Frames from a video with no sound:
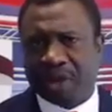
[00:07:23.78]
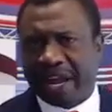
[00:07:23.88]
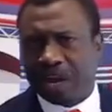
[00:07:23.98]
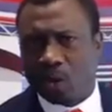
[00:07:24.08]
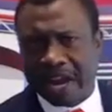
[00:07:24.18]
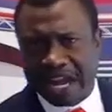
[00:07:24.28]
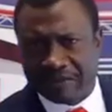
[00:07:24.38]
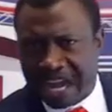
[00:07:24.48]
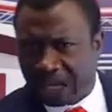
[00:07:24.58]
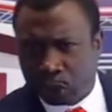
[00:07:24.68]
And we
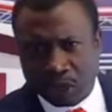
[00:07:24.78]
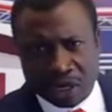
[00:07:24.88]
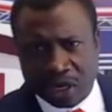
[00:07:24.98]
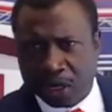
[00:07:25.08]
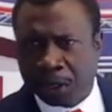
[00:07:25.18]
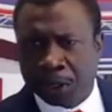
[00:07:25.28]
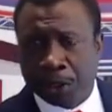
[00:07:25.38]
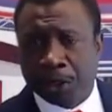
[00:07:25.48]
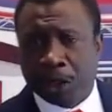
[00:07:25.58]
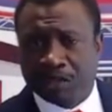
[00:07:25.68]
have actually
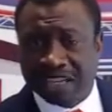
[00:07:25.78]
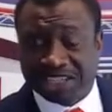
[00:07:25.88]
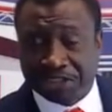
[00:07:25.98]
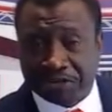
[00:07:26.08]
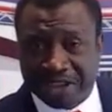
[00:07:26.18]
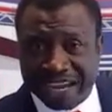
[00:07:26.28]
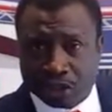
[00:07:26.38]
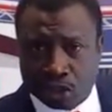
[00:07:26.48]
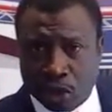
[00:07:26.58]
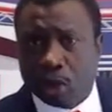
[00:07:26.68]
learned of the
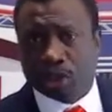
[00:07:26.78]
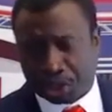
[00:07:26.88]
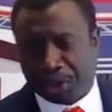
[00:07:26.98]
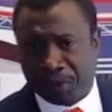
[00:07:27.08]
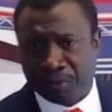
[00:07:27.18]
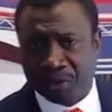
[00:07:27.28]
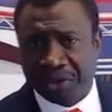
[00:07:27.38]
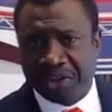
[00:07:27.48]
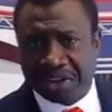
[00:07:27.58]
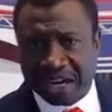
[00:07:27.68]
severe torture
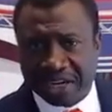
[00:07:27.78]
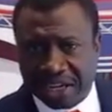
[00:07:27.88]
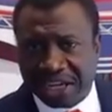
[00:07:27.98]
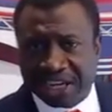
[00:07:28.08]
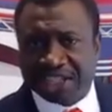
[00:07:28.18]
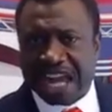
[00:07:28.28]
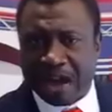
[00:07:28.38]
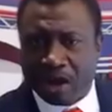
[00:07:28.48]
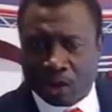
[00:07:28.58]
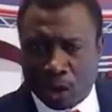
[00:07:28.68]
that these
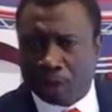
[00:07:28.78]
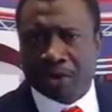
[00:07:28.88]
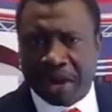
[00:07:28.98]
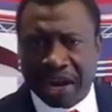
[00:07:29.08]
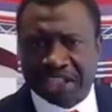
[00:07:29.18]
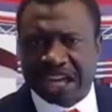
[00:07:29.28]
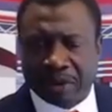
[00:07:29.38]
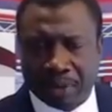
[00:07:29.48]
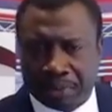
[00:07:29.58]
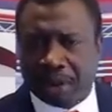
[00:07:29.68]
our comrades,
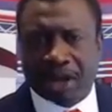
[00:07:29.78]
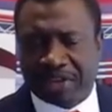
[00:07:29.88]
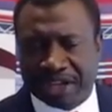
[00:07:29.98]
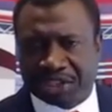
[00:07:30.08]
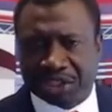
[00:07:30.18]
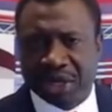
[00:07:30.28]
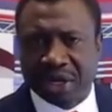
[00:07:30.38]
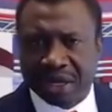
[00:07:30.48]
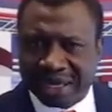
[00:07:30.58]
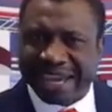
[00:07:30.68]
our brothers,
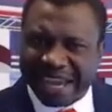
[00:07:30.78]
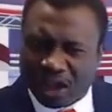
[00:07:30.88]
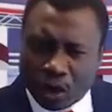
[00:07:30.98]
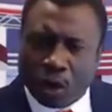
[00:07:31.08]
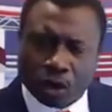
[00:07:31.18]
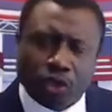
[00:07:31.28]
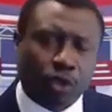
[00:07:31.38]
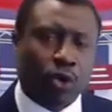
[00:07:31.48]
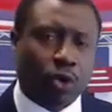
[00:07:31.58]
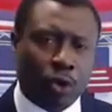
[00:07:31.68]
they go
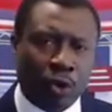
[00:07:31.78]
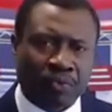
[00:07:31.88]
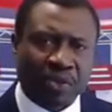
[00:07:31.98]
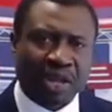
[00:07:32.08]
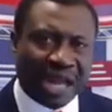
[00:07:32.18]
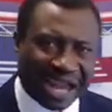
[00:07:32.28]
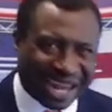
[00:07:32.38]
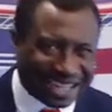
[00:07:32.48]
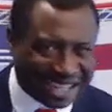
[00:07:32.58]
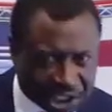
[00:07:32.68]
through
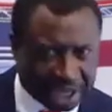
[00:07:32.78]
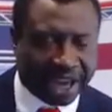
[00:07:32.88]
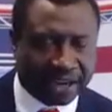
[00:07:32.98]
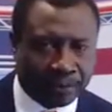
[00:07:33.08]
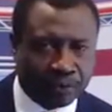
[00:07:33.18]
at Sed.